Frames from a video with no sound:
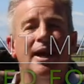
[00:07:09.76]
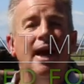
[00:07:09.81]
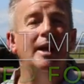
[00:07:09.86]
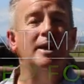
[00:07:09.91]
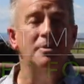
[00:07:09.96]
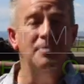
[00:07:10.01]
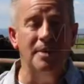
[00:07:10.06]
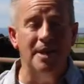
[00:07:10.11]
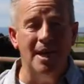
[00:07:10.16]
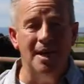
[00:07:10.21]

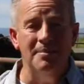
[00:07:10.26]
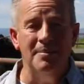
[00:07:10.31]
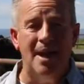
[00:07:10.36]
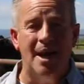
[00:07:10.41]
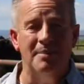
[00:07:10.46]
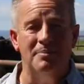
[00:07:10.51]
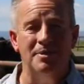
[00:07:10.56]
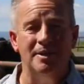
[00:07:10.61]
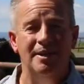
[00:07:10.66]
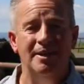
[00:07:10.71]
not to become
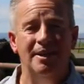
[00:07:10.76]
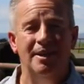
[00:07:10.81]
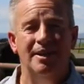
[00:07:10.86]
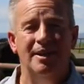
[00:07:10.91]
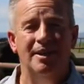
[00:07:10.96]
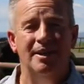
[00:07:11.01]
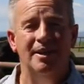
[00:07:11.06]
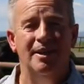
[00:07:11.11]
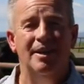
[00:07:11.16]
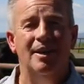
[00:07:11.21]
happy,
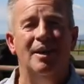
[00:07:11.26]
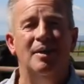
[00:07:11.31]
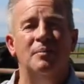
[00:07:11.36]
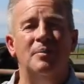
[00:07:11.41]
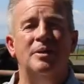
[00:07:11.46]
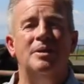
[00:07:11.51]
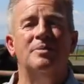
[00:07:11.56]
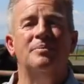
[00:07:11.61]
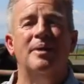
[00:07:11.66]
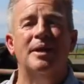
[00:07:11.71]

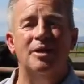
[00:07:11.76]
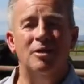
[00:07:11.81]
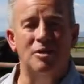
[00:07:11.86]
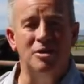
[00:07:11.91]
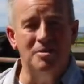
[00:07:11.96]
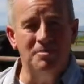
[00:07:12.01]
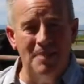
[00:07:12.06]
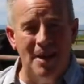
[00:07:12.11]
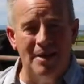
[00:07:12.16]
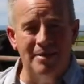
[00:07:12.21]
but to make your
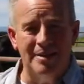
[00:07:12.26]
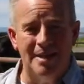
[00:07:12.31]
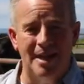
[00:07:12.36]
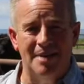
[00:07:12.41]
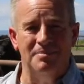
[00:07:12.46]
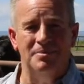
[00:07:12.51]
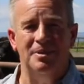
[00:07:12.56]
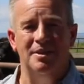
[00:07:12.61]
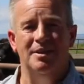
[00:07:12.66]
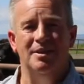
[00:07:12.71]
spouse
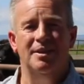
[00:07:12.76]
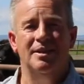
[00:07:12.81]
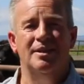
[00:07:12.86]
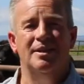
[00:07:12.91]
happy,